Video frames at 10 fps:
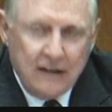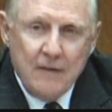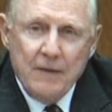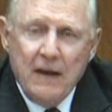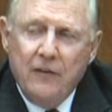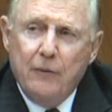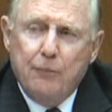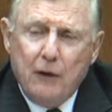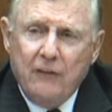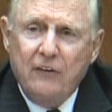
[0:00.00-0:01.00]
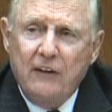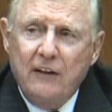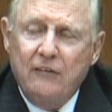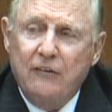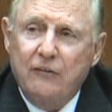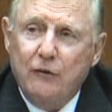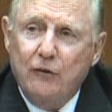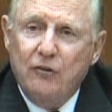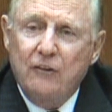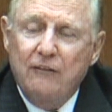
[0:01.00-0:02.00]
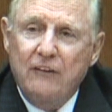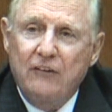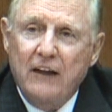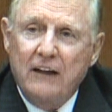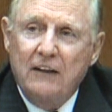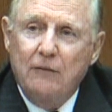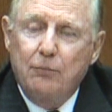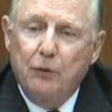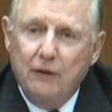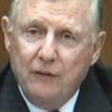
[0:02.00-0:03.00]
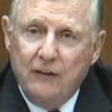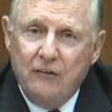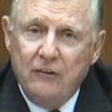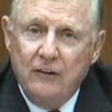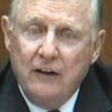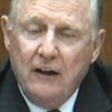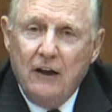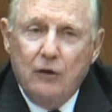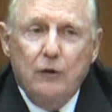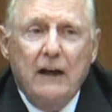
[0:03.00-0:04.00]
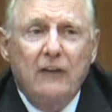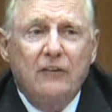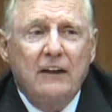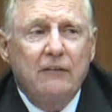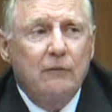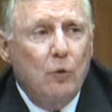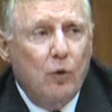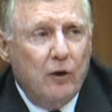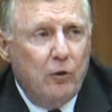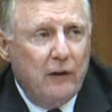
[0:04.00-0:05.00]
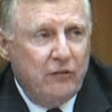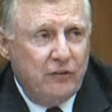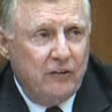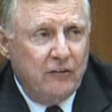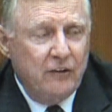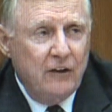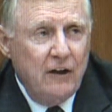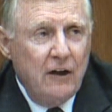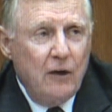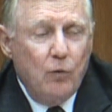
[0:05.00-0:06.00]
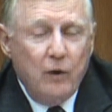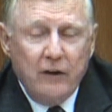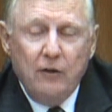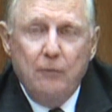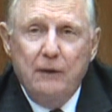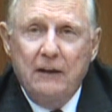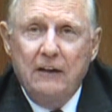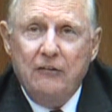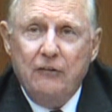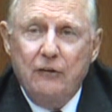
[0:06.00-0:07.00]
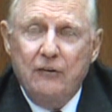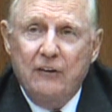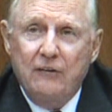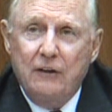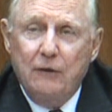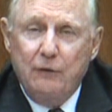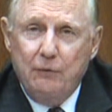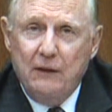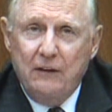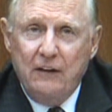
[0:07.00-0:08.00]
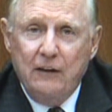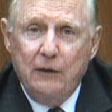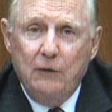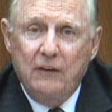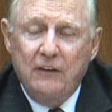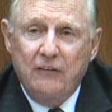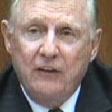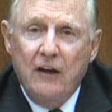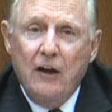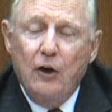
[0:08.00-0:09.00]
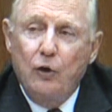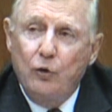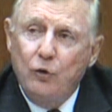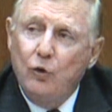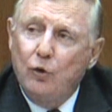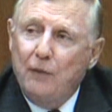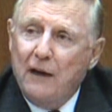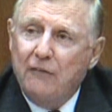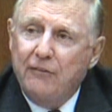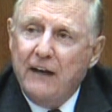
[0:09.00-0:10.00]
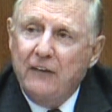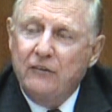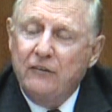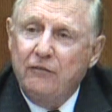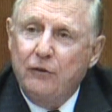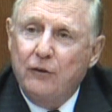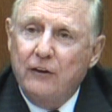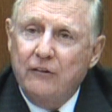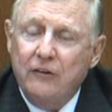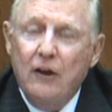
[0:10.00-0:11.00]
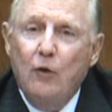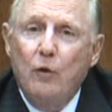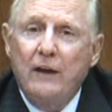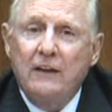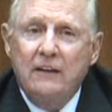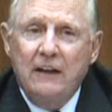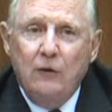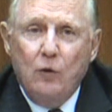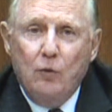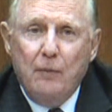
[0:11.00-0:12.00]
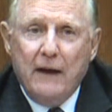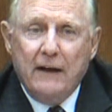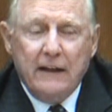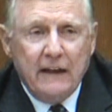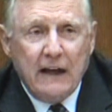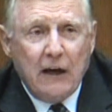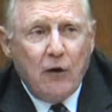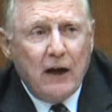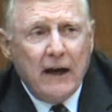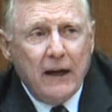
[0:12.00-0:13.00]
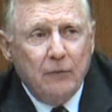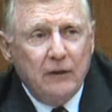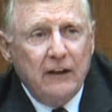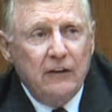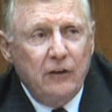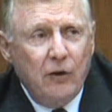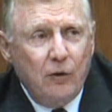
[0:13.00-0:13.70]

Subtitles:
that the president's assertion of executive privilege creates even more questions. One of the big issues that we've been dealing with is who knew about Fast and Furious, when did they know about it, and how high up did it